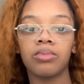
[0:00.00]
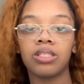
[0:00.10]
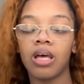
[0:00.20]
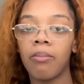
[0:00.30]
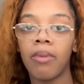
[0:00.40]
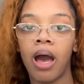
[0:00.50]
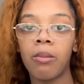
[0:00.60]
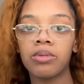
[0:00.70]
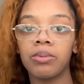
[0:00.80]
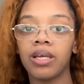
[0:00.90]
some
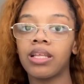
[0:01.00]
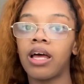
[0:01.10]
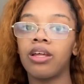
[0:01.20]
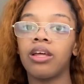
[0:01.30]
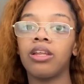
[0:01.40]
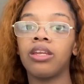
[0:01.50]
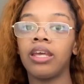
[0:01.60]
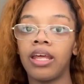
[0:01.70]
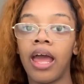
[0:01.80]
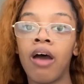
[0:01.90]
moms because I
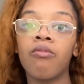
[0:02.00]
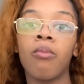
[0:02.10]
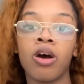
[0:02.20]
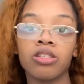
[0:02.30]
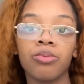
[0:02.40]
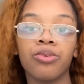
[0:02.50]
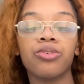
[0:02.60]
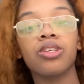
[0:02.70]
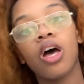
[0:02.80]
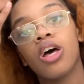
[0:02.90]
did have
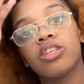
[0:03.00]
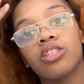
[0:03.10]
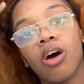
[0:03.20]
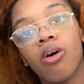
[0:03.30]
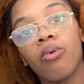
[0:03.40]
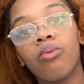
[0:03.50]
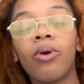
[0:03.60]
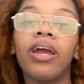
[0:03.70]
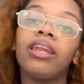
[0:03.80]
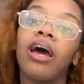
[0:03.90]
multiples. So
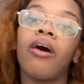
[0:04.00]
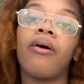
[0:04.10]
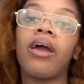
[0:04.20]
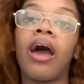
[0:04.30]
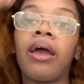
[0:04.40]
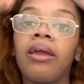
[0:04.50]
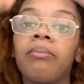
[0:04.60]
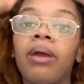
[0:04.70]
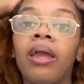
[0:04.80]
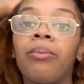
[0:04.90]
right now I
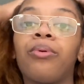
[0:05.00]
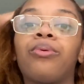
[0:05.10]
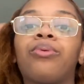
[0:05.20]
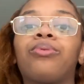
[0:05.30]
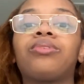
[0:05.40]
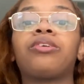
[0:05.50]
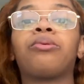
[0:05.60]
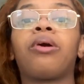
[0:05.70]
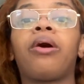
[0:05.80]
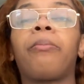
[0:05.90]
am able
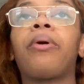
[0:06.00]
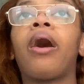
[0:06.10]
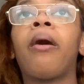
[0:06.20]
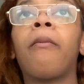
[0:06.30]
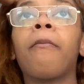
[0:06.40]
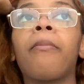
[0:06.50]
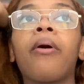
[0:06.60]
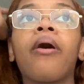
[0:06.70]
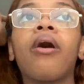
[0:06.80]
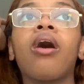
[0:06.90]
to pump
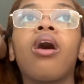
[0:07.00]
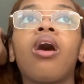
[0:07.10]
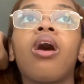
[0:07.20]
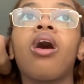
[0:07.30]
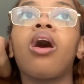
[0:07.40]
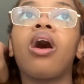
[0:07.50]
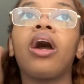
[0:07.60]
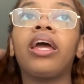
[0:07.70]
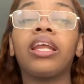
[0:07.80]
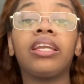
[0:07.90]

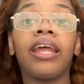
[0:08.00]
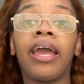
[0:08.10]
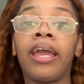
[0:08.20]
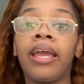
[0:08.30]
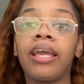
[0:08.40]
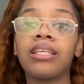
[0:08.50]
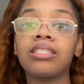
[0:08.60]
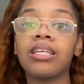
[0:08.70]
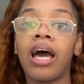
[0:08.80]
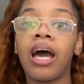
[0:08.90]
in a day's
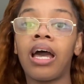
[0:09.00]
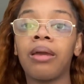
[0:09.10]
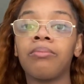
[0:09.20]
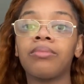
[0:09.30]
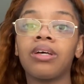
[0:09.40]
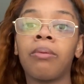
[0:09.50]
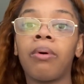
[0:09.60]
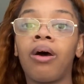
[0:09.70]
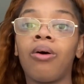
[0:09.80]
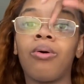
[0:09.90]
time
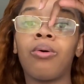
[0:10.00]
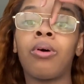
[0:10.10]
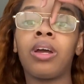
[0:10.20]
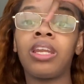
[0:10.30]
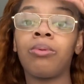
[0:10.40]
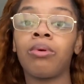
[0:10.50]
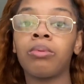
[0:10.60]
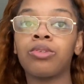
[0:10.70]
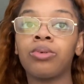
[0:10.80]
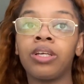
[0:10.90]
about anywhere
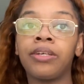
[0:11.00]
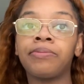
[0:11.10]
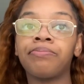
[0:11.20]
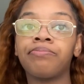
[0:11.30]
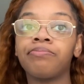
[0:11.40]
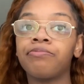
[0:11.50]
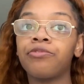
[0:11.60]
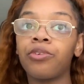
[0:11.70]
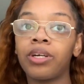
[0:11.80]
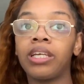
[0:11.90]
between
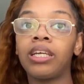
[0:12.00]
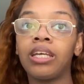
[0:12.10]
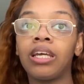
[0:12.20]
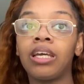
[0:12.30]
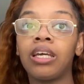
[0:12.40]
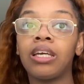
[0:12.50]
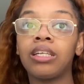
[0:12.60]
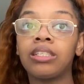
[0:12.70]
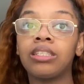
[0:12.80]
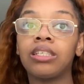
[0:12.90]
40
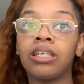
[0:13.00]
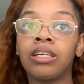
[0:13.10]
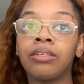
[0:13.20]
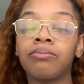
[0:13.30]
to